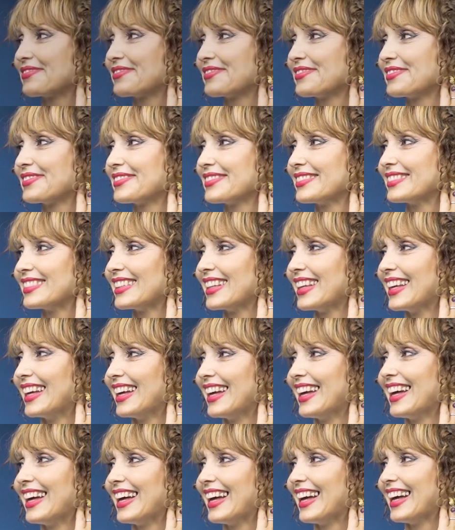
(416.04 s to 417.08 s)

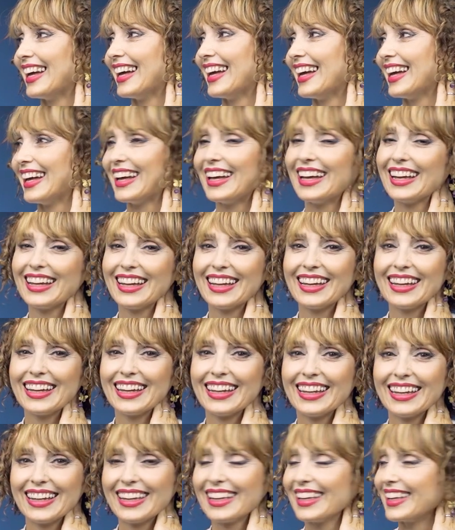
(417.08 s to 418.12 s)

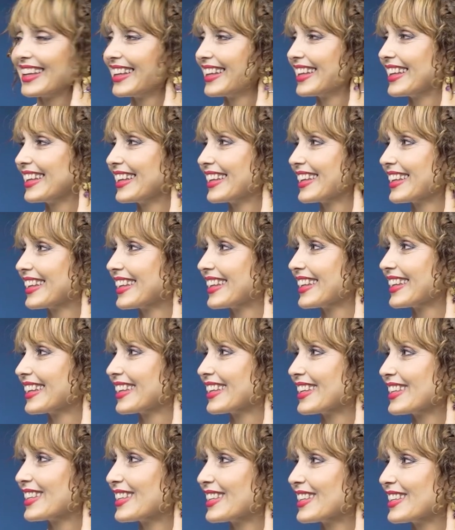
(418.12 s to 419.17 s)

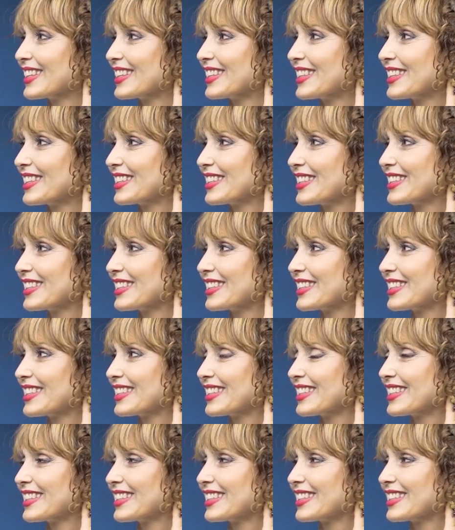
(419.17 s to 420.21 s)

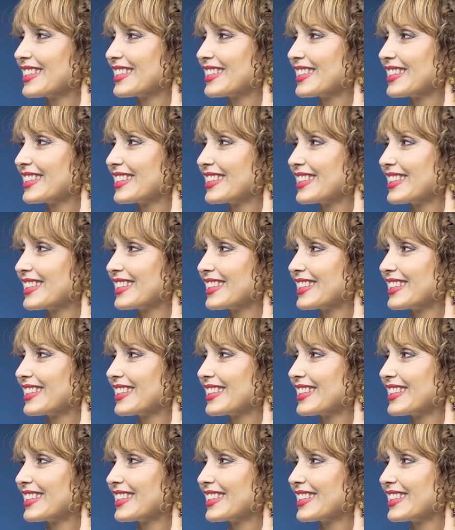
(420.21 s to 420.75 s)
[no speech]